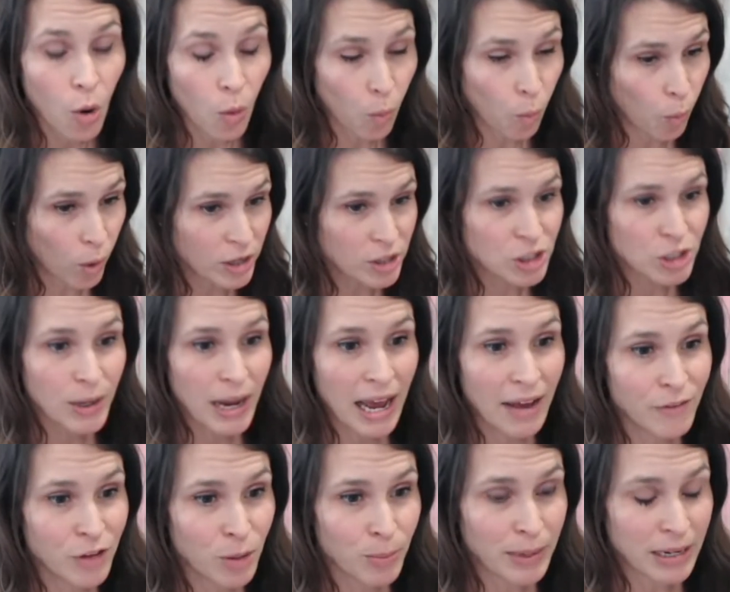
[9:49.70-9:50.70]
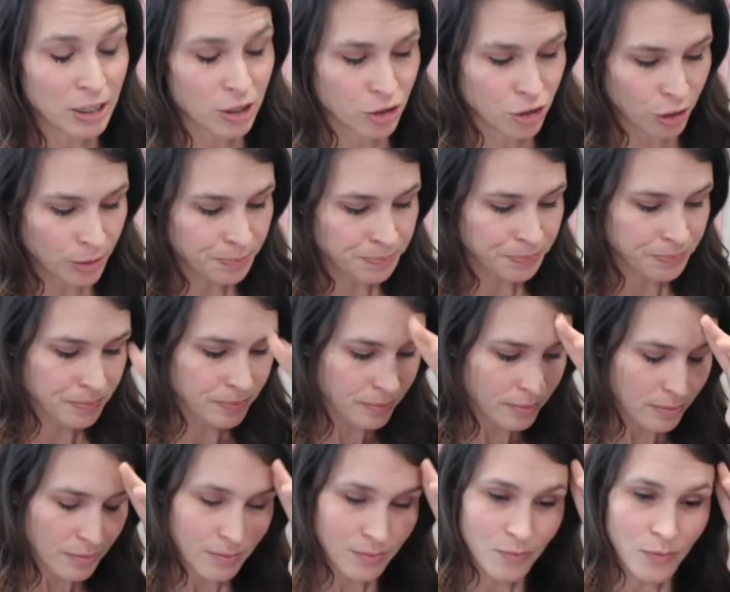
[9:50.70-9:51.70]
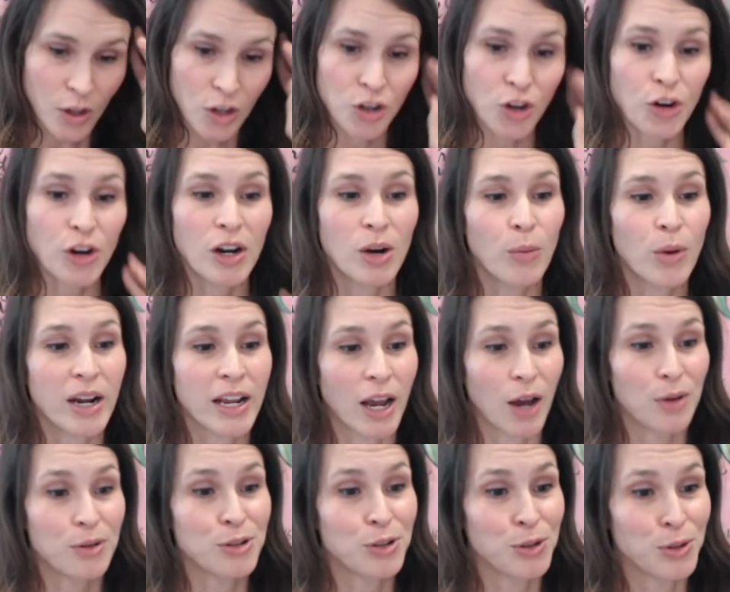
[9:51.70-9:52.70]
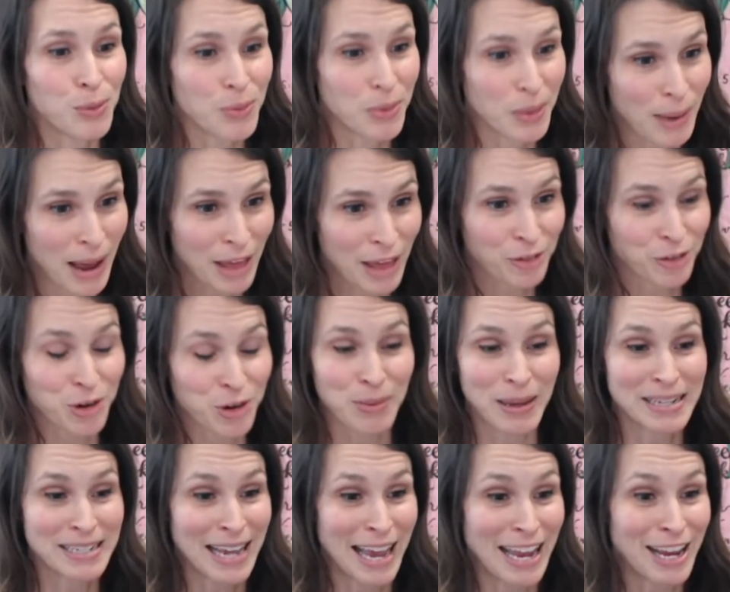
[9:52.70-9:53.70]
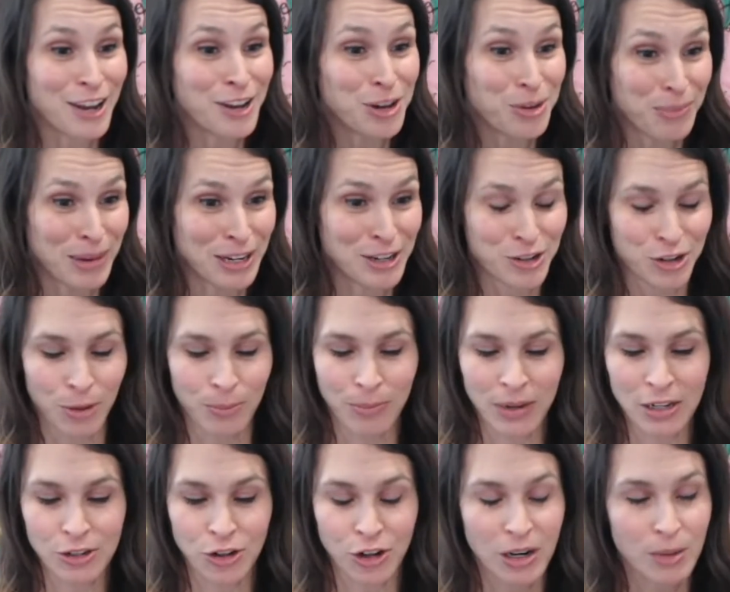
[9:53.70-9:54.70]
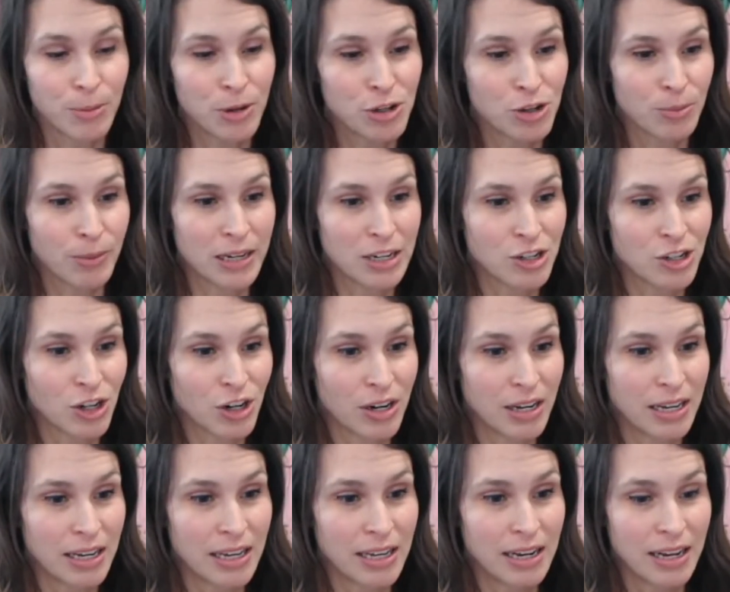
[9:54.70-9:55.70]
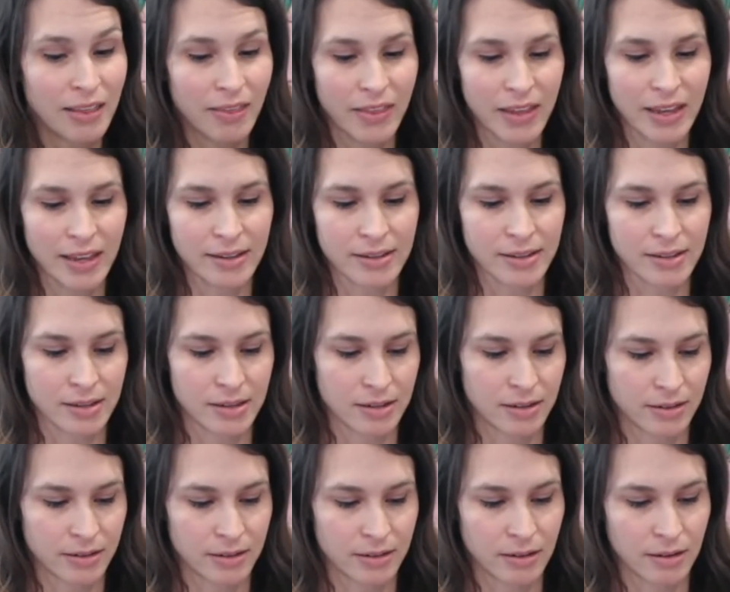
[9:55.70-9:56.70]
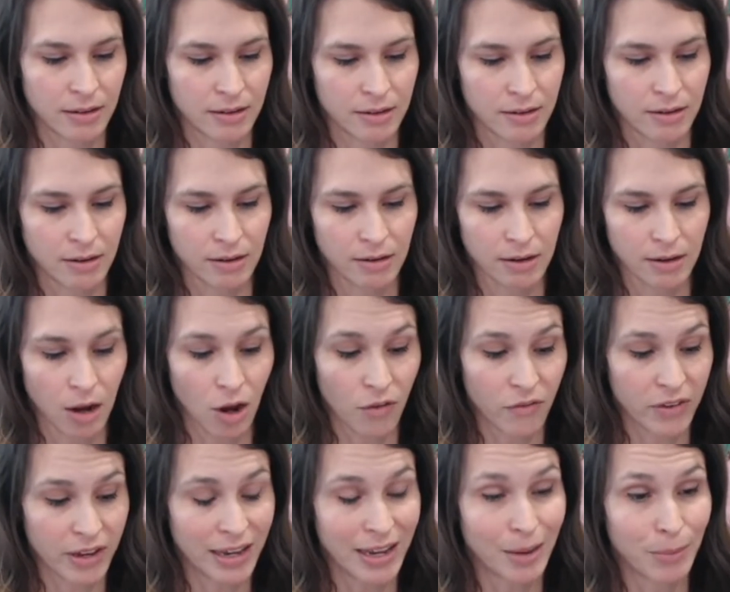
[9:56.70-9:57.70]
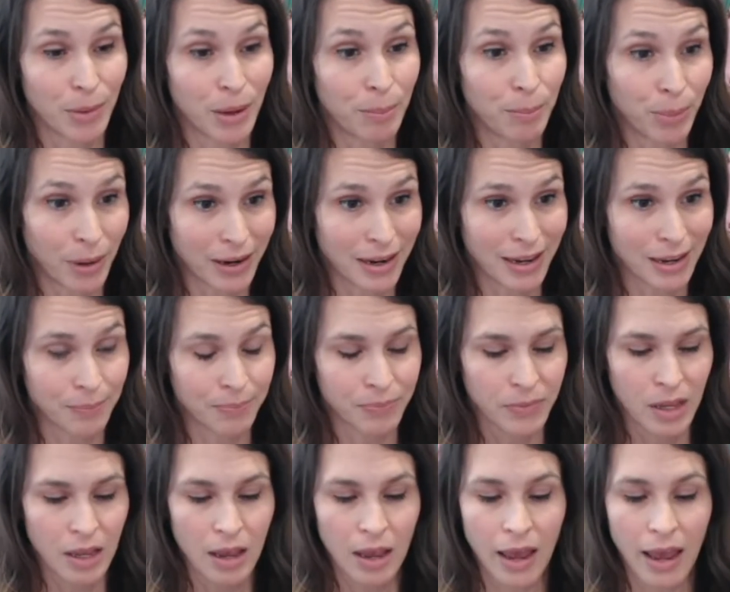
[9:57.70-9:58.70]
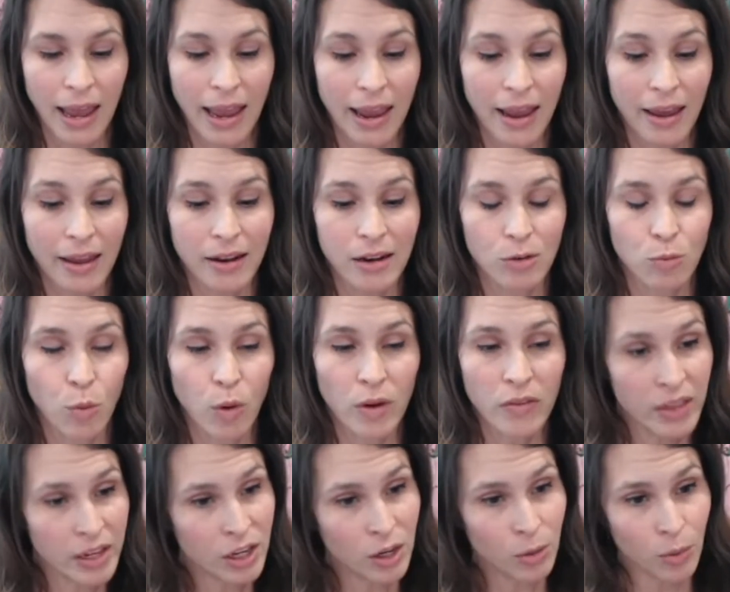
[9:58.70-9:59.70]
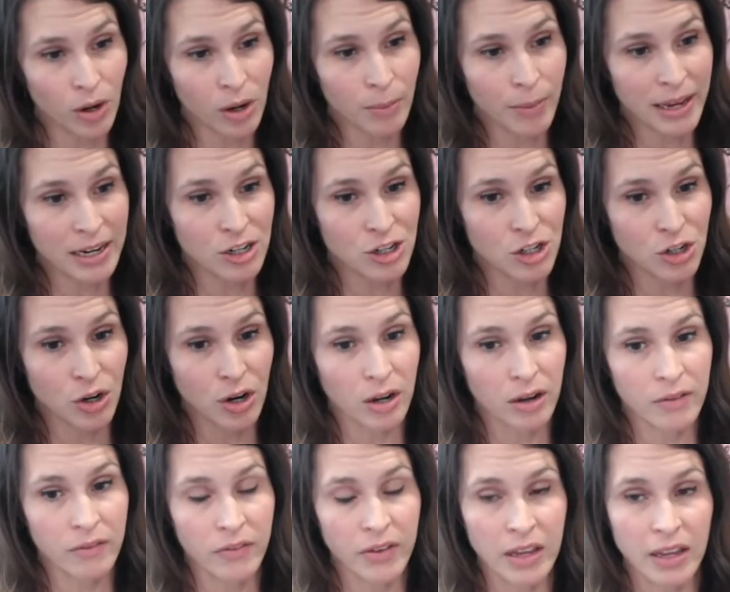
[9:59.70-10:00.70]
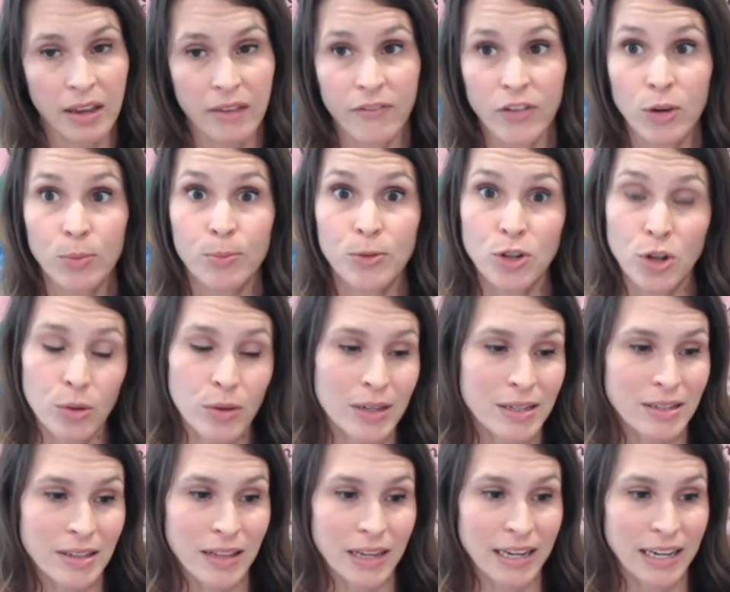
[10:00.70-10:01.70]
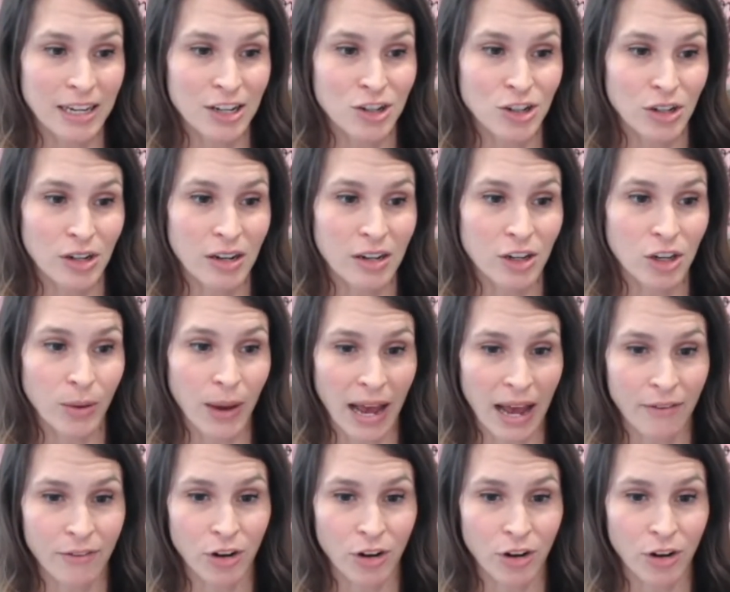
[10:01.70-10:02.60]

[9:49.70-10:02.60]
once you have your mixture, you're going to want to go to the bathroom and take your mixture because you're going to put your mixture in this coffee enema bucket. And one thing you want to make sure of, if you do this in the kitchen and you have